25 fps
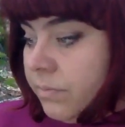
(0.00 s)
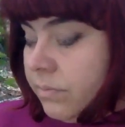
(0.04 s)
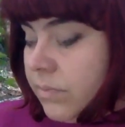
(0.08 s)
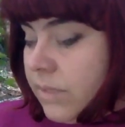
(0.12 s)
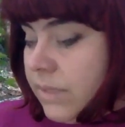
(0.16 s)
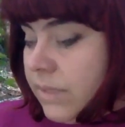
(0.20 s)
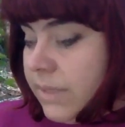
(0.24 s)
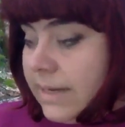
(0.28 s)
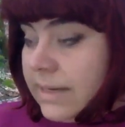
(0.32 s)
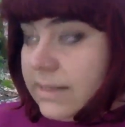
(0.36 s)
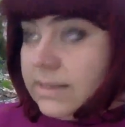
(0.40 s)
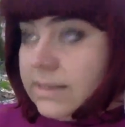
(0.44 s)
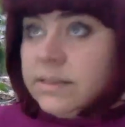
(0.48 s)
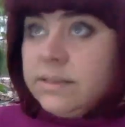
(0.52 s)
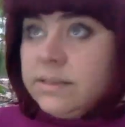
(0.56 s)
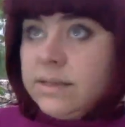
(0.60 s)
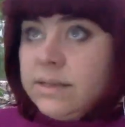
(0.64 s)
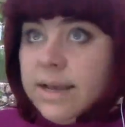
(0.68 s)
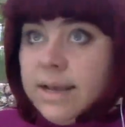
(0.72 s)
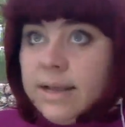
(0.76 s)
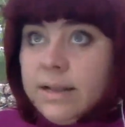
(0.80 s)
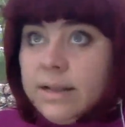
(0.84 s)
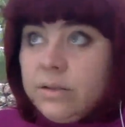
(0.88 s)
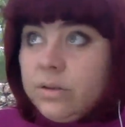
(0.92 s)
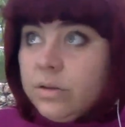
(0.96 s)
Yes,
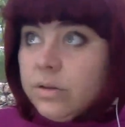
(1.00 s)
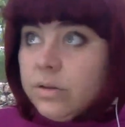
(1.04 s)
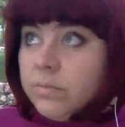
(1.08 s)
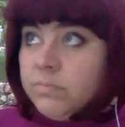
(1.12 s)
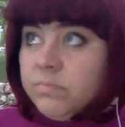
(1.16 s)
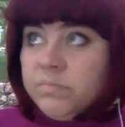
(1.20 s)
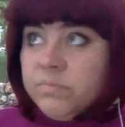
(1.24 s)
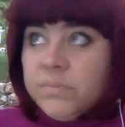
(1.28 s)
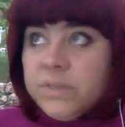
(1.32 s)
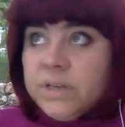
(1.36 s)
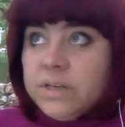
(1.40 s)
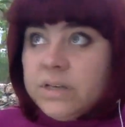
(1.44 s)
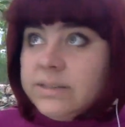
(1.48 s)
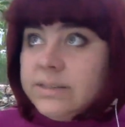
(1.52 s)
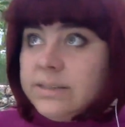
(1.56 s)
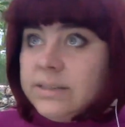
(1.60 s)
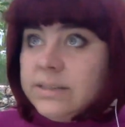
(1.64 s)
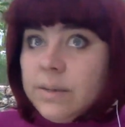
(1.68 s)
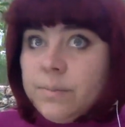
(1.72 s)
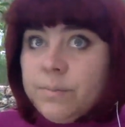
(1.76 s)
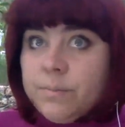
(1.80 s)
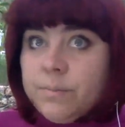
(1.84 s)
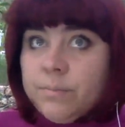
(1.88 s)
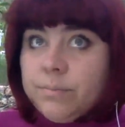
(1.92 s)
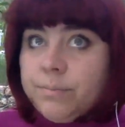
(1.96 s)
and
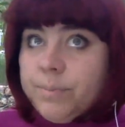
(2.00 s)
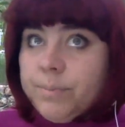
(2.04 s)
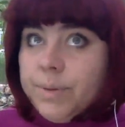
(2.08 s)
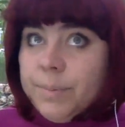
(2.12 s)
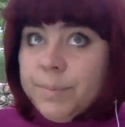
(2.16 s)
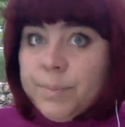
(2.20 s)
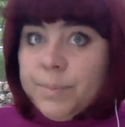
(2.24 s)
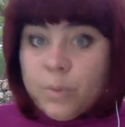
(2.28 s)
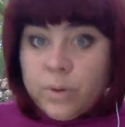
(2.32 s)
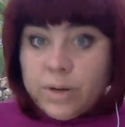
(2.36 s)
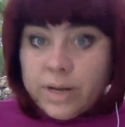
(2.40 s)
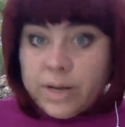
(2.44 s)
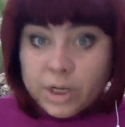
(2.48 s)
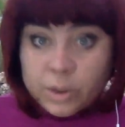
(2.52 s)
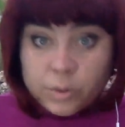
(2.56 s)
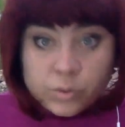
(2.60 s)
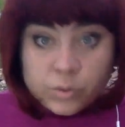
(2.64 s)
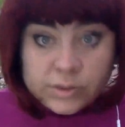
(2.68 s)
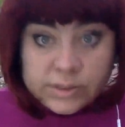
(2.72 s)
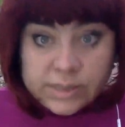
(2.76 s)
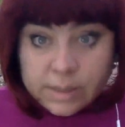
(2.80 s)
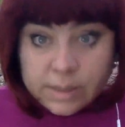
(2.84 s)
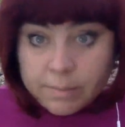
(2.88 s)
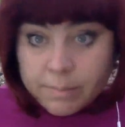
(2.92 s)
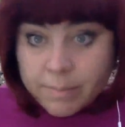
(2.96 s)
some people like to
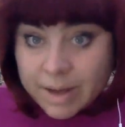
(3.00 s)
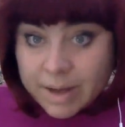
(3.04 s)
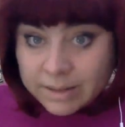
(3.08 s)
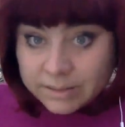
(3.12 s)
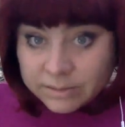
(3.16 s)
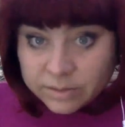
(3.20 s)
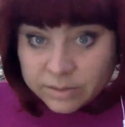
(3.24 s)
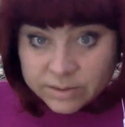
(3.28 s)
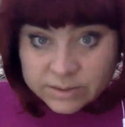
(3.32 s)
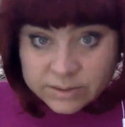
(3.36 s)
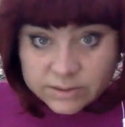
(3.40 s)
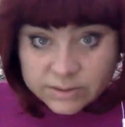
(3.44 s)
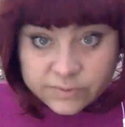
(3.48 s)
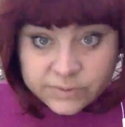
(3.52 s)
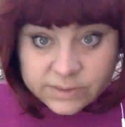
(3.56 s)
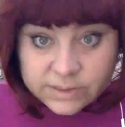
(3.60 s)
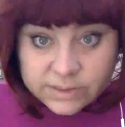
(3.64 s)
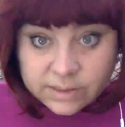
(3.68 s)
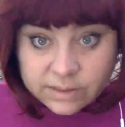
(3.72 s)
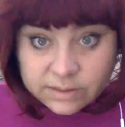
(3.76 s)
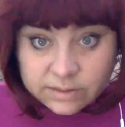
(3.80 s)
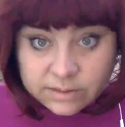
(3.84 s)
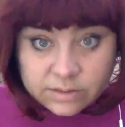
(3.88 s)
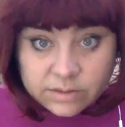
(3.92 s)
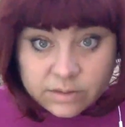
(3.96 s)
say mantras of
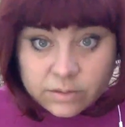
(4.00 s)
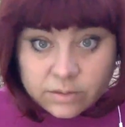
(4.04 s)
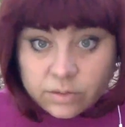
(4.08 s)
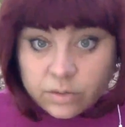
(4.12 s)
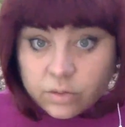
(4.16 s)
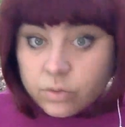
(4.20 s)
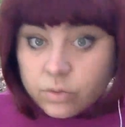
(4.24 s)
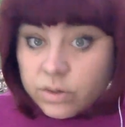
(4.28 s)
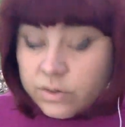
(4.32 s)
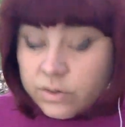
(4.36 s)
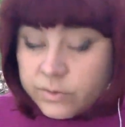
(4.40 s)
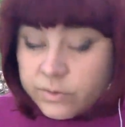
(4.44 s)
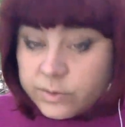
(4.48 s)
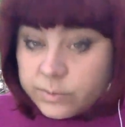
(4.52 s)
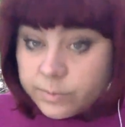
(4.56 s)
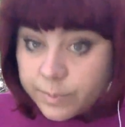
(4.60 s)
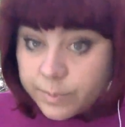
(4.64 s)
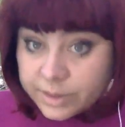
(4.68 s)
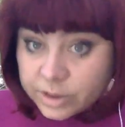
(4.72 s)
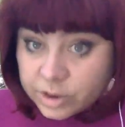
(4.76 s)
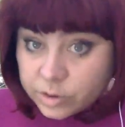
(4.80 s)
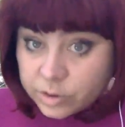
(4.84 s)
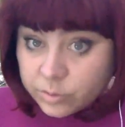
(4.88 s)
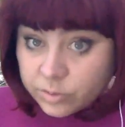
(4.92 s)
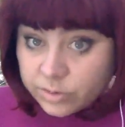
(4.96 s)
Saturn or give
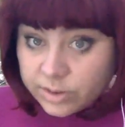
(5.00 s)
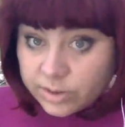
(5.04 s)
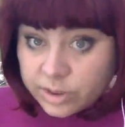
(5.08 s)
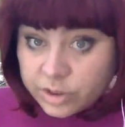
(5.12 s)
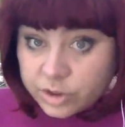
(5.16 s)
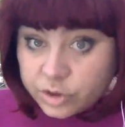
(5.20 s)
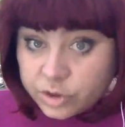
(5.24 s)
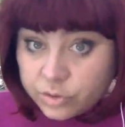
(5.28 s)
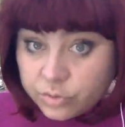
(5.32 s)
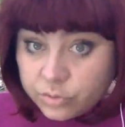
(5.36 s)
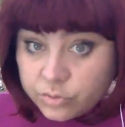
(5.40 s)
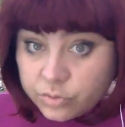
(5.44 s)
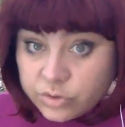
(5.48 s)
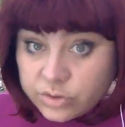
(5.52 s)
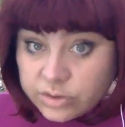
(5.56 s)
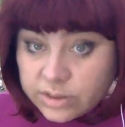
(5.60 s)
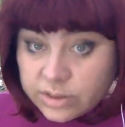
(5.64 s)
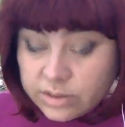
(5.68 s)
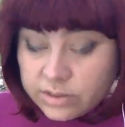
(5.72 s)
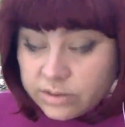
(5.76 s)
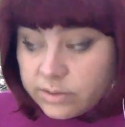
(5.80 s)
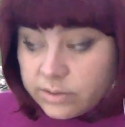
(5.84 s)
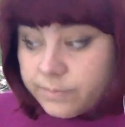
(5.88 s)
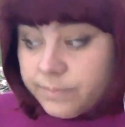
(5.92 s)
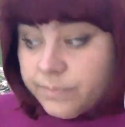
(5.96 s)
special attention to
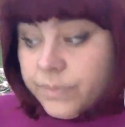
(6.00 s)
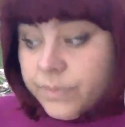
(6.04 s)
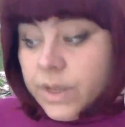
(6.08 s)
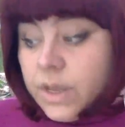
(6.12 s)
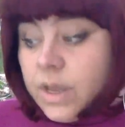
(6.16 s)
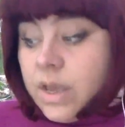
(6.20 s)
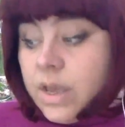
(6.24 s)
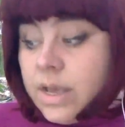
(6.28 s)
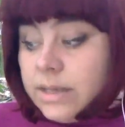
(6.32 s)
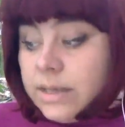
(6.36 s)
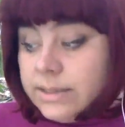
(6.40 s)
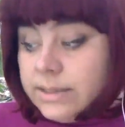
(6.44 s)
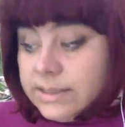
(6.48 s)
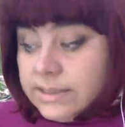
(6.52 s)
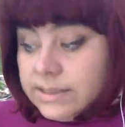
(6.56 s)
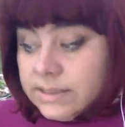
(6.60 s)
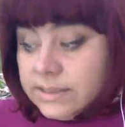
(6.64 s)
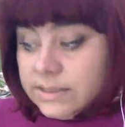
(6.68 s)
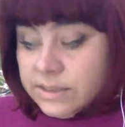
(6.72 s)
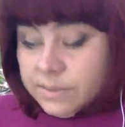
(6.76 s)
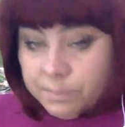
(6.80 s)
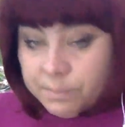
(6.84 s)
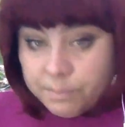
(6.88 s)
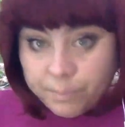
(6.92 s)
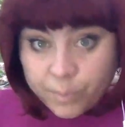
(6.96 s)
Saturn. This
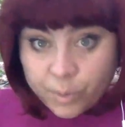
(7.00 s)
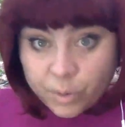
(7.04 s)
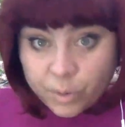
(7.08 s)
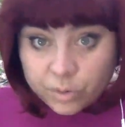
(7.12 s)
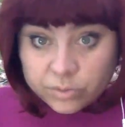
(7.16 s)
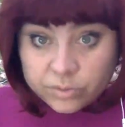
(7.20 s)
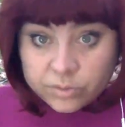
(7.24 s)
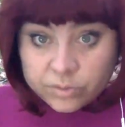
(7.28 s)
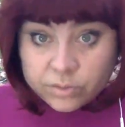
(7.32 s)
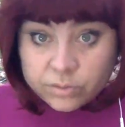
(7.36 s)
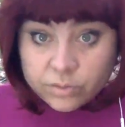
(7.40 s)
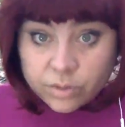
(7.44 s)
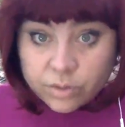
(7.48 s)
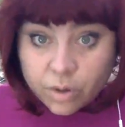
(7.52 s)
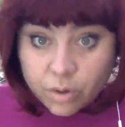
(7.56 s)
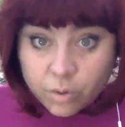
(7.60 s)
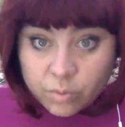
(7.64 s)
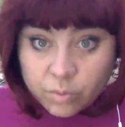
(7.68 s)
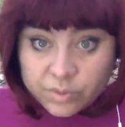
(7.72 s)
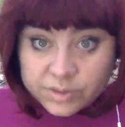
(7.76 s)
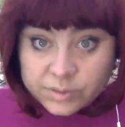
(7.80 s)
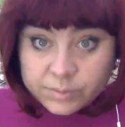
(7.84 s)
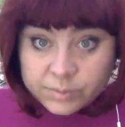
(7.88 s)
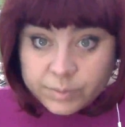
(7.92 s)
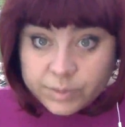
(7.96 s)
is important
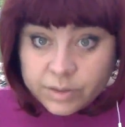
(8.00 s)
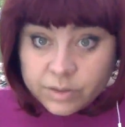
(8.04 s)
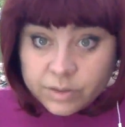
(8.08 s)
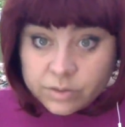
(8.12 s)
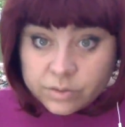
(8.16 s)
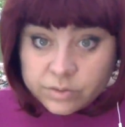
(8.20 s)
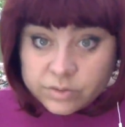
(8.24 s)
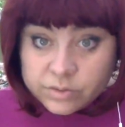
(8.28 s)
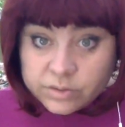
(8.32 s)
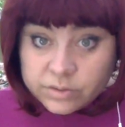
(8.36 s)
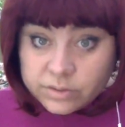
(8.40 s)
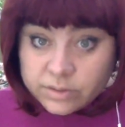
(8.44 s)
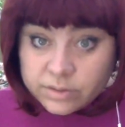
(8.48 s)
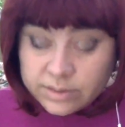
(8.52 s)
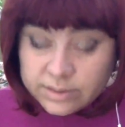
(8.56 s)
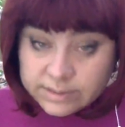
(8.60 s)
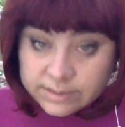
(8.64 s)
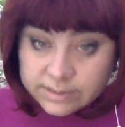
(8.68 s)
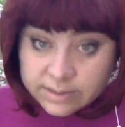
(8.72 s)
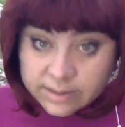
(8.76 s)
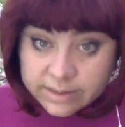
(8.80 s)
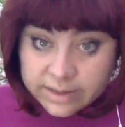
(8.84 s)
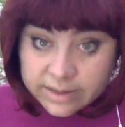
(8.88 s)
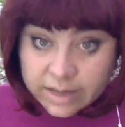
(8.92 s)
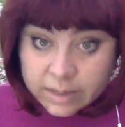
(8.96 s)
always because he's
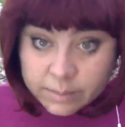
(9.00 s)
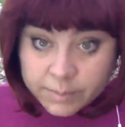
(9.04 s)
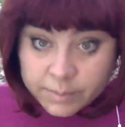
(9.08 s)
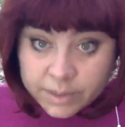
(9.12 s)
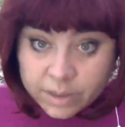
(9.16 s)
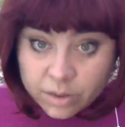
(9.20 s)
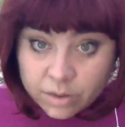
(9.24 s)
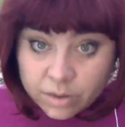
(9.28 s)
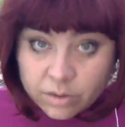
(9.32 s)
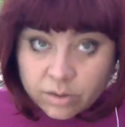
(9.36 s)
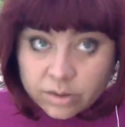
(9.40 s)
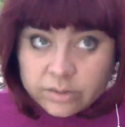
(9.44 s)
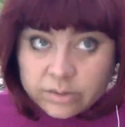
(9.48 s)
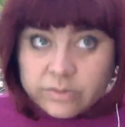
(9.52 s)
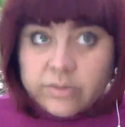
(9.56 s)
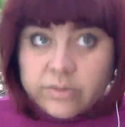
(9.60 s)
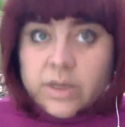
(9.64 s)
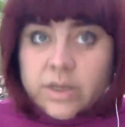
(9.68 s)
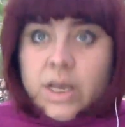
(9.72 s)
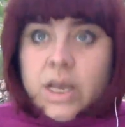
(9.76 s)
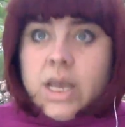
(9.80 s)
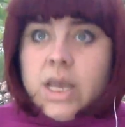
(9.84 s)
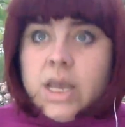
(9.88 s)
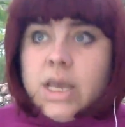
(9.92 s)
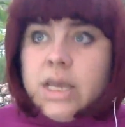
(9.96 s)
the karma lord,
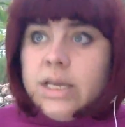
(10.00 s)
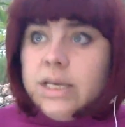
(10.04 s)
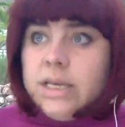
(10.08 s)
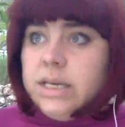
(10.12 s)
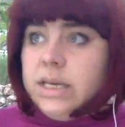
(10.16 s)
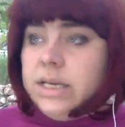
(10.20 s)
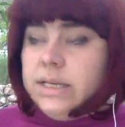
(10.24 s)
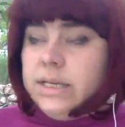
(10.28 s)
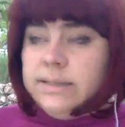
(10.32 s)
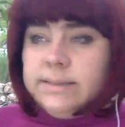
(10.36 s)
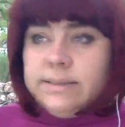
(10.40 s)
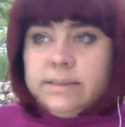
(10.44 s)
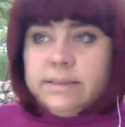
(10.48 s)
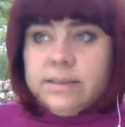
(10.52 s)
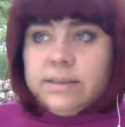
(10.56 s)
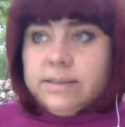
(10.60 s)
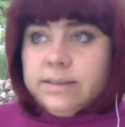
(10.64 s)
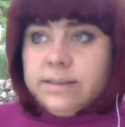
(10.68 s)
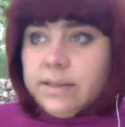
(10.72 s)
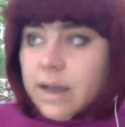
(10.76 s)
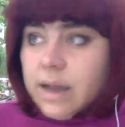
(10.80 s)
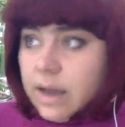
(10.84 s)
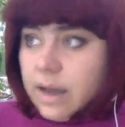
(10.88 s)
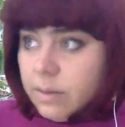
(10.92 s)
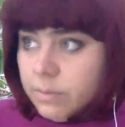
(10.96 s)
he's the
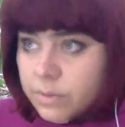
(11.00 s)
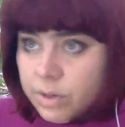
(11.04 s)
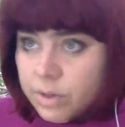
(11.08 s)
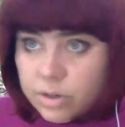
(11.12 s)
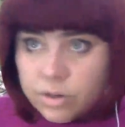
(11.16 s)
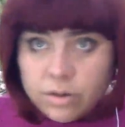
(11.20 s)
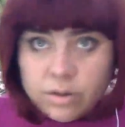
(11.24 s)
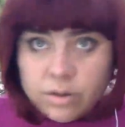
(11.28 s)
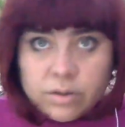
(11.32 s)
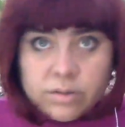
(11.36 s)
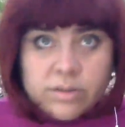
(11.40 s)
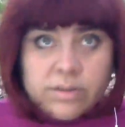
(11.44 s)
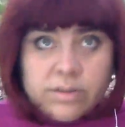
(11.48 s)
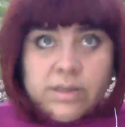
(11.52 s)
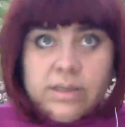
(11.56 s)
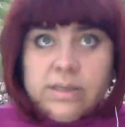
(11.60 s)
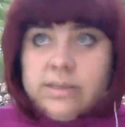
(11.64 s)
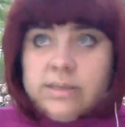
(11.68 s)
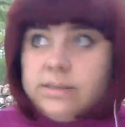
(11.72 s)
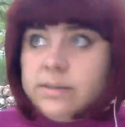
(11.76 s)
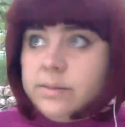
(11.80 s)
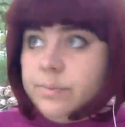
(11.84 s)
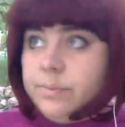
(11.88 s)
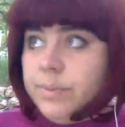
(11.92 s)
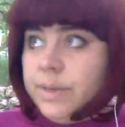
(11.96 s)
time lord,
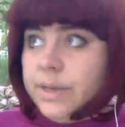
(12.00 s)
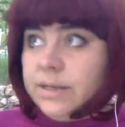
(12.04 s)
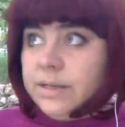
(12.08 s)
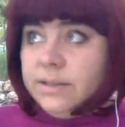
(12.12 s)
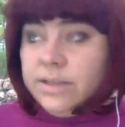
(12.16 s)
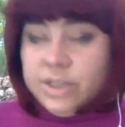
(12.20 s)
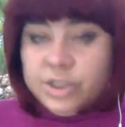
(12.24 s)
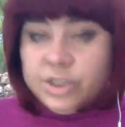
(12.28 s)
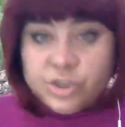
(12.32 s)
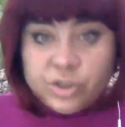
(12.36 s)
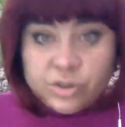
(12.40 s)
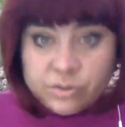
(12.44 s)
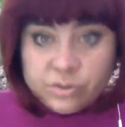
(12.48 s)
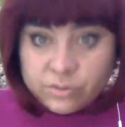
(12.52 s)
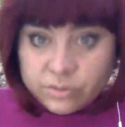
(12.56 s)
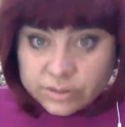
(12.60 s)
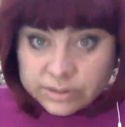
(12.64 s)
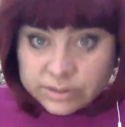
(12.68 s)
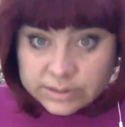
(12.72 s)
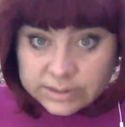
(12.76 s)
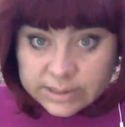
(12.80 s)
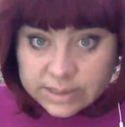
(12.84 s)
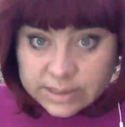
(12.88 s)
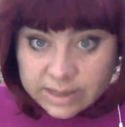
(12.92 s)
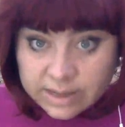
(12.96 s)
he's the big teacher on the
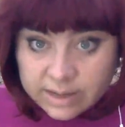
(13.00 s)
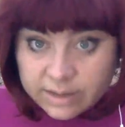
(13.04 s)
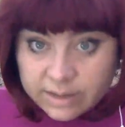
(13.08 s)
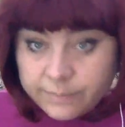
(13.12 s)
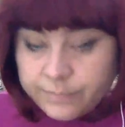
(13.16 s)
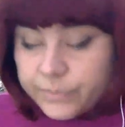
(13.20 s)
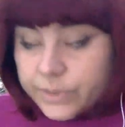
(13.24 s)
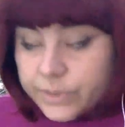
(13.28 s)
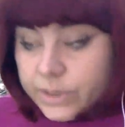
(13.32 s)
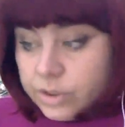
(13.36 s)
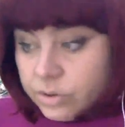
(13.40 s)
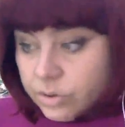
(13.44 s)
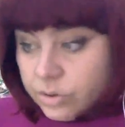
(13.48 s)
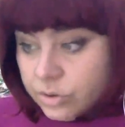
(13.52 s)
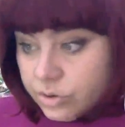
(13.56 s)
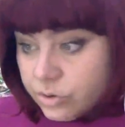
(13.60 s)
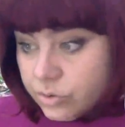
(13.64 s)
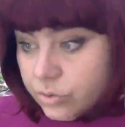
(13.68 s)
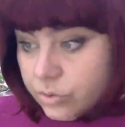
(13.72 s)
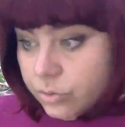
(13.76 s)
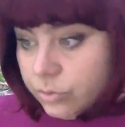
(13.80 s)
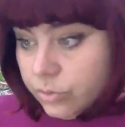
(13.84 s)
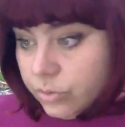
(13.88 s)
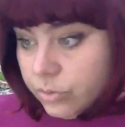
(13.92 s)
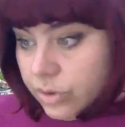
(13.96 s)
sky. So it's
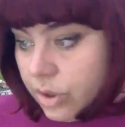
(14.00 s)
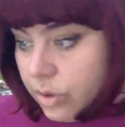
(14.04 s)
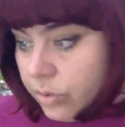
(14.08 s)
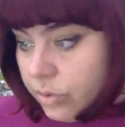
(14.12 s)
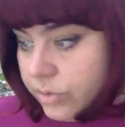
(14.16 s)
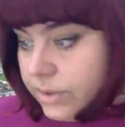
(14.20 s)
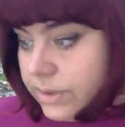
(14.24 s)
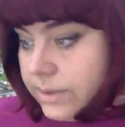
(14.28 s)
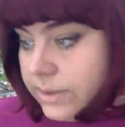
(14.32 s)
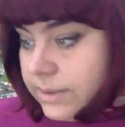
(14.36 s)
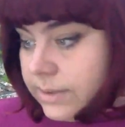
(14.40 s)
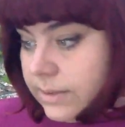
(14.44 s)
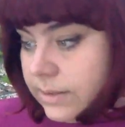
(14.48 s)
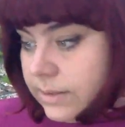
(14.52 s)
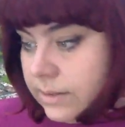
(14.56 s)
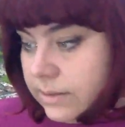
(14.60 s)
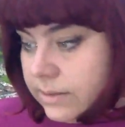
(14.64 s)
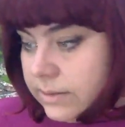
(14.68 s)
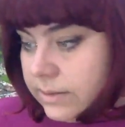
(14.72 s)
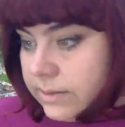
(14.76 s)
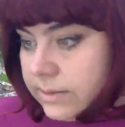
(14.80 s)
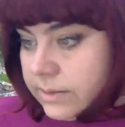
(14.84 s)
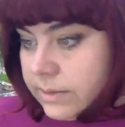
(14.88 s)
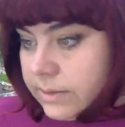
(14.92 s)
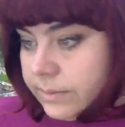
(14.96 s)
good to know these
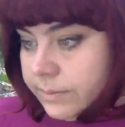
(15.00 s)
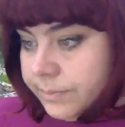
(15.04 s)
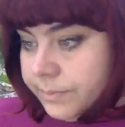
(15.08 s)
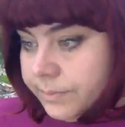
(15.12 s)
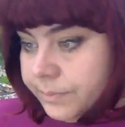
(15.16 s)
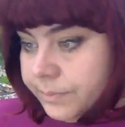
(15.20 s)
things.